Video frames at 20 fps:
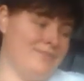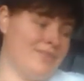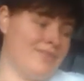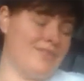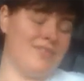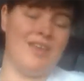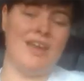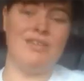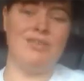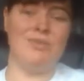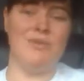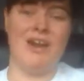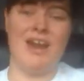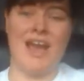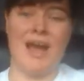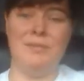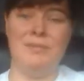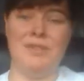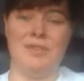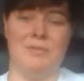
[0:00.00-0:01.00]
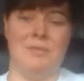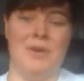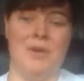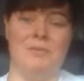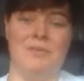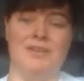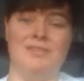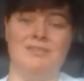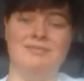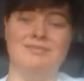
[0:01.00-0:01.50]
So that's where I am at the
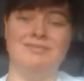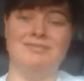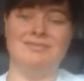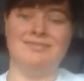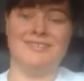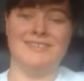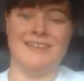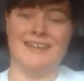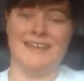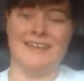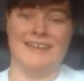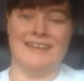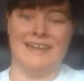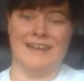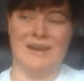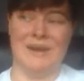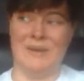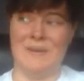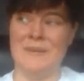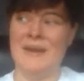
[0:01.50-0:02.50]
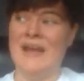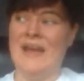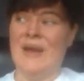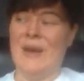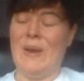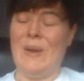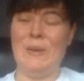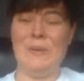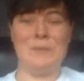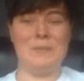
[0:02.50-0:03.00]
moment.
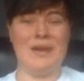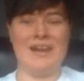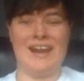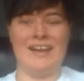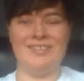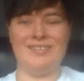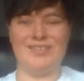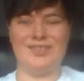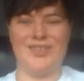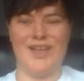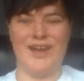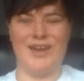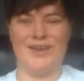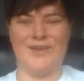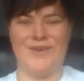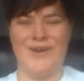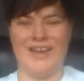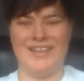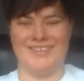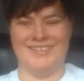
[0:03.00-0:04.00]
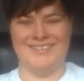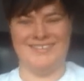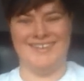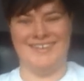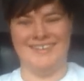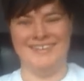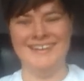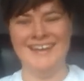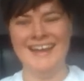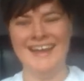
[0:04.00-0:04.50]
Hope I answered that
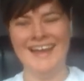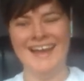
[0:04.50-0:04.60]
question